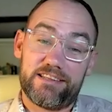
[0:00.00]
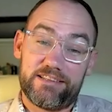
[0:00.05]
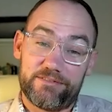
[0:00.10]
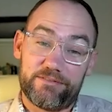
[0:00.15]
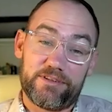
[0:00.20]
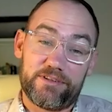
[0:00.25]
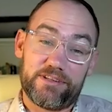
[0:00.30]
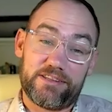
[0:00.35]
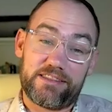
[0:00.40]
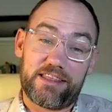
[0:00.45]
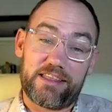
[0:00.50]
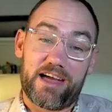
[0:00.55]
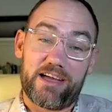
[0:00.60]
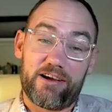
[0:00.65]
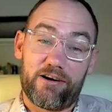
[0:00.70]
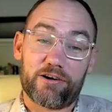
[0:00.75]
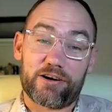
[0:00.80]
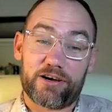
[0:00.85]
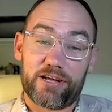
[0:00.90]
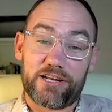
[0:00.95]
they
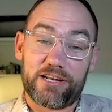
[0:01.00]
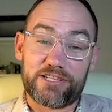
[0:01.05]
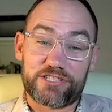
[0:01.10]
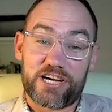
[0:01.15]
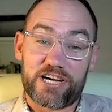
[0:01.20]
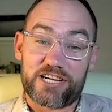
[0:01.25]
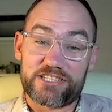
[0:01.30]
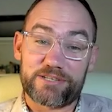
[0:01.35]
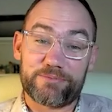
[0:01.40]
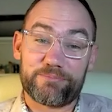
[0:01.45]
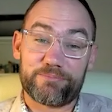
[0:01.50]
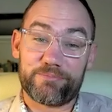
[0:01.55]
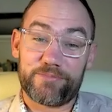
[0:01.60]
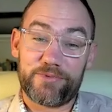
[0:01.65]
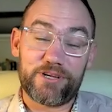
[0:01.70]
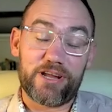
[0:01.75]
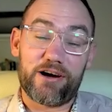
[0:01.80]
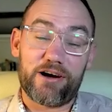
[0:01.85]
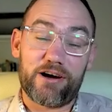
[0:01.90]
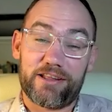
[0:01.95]
are going to judge him.
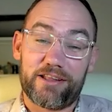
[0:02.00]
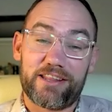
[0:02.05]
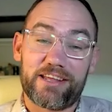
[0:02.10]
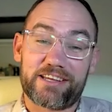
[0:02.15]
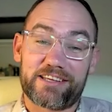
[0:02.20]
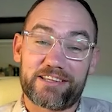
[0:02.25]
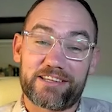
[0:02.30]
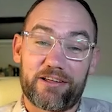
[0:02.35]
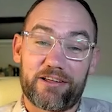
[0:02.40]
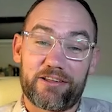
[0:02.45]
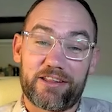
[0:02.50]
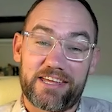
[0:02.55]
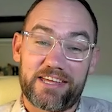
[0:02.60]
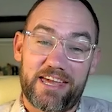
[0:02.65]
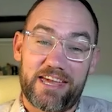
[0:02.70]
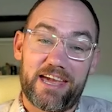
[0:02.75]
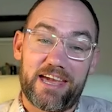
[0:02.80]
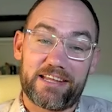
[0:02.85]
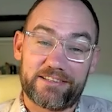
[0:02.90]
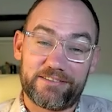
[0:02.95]
You know how they
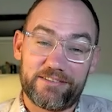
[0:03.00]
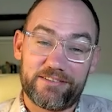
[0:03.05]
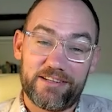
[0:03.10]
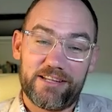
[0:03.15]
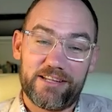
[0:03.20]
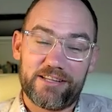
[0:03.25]
get.